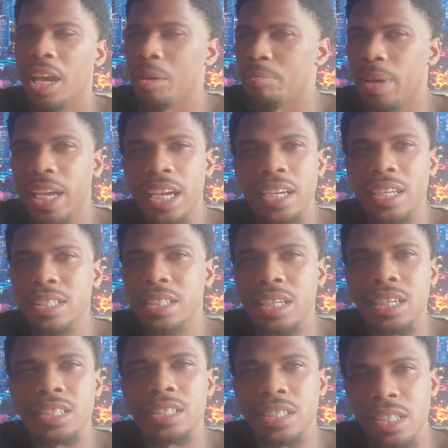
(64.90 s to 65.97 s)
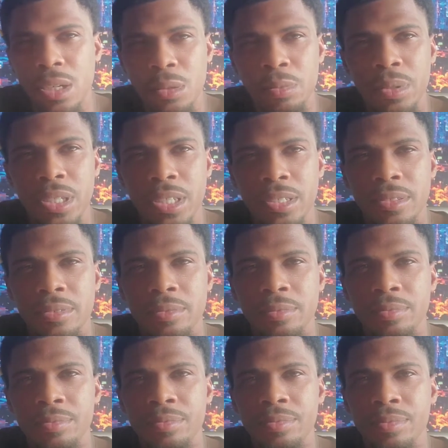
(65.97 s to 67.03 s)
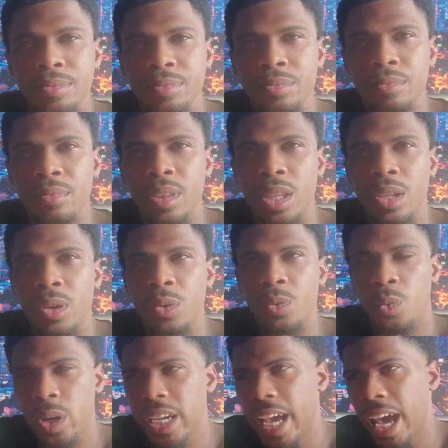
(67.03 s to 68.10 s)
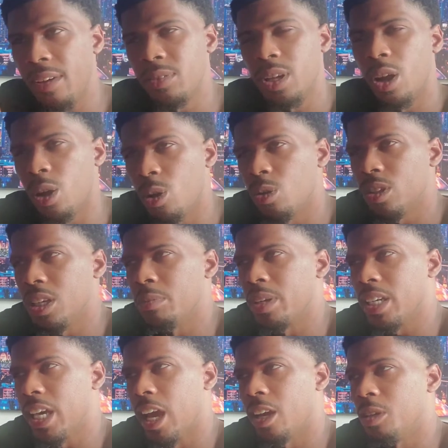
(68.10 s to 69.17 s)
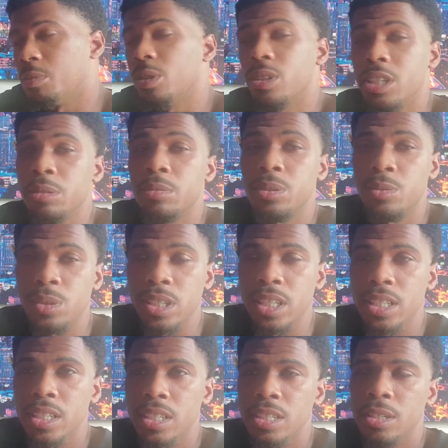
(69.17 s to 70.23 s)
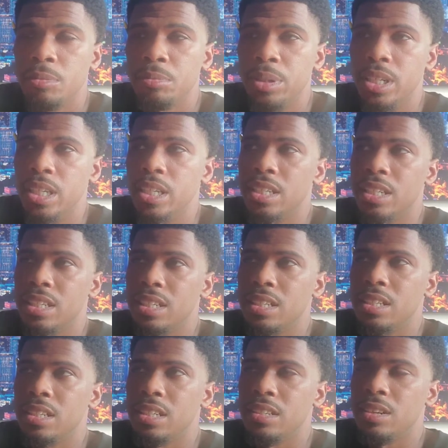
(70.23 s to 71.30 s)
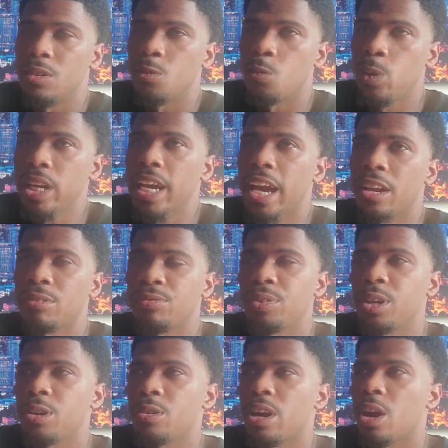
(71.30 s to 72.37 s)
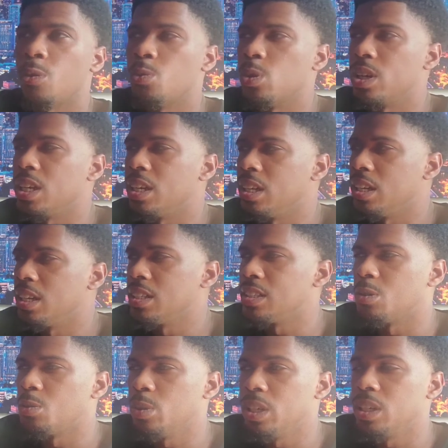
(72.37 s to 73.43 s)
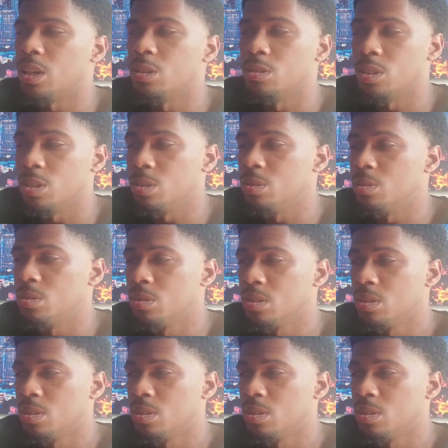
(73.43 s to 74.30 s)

and making us look stupid. We have to hold them accountable, number one, but we got to figure out what it is that we gonna do